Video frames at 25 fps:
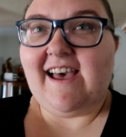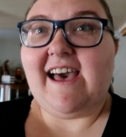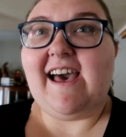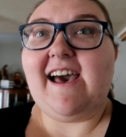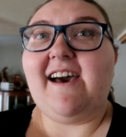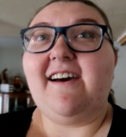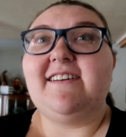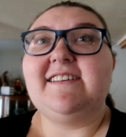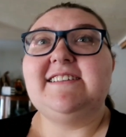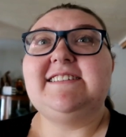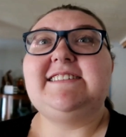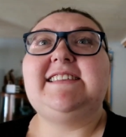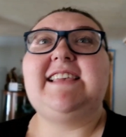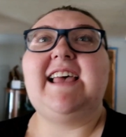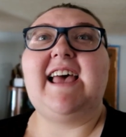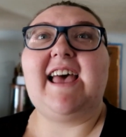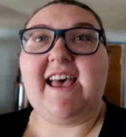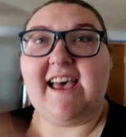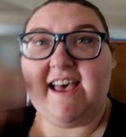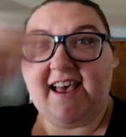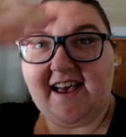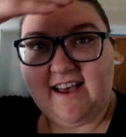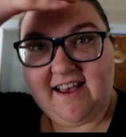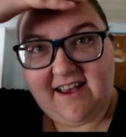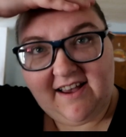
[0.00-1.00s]
house,
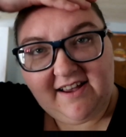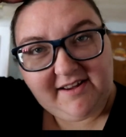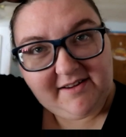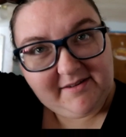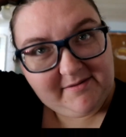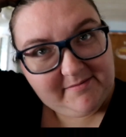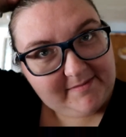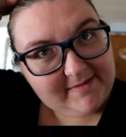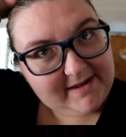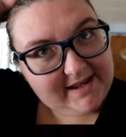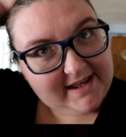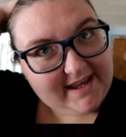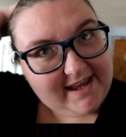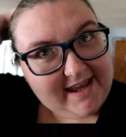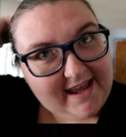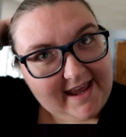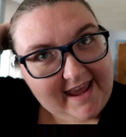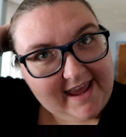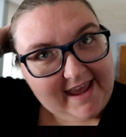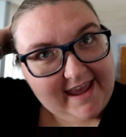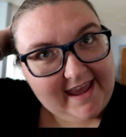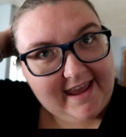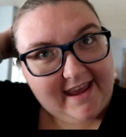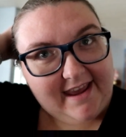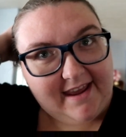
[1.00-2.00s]
um,
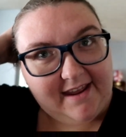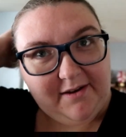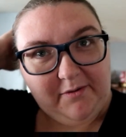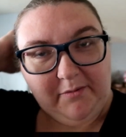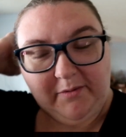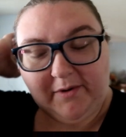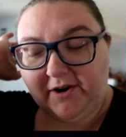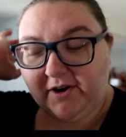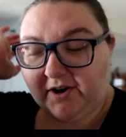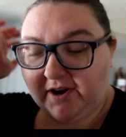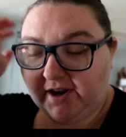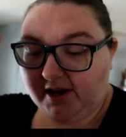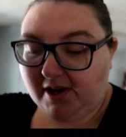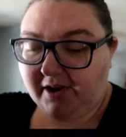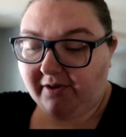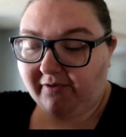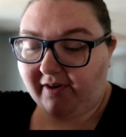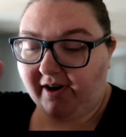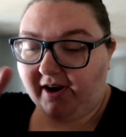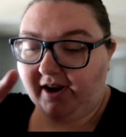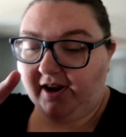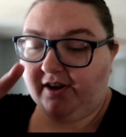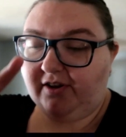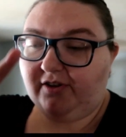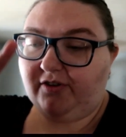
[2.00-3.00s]
and we're
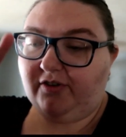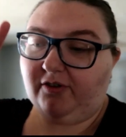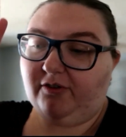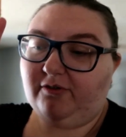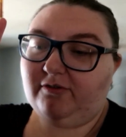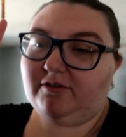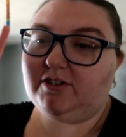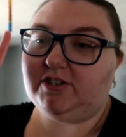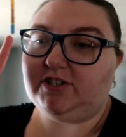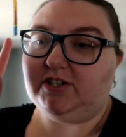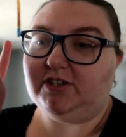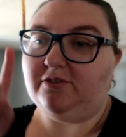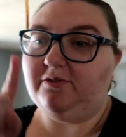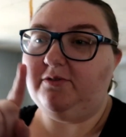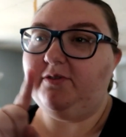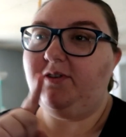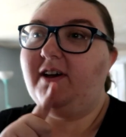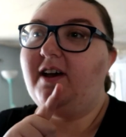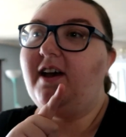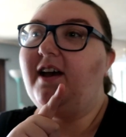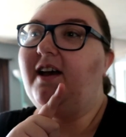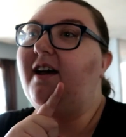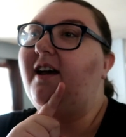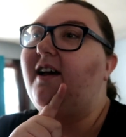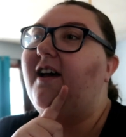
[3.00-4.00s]
getting ready to
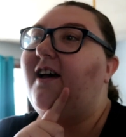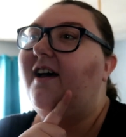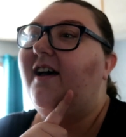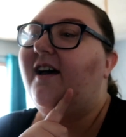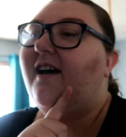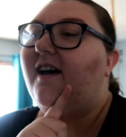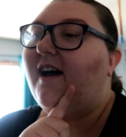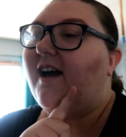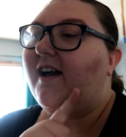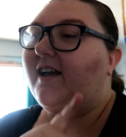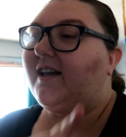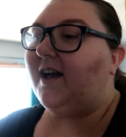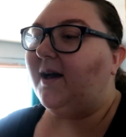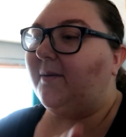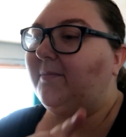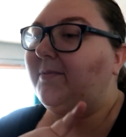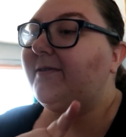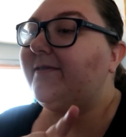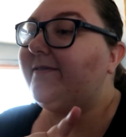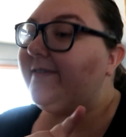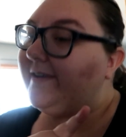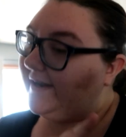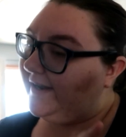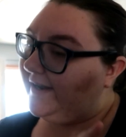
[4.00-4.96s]
shoot a couple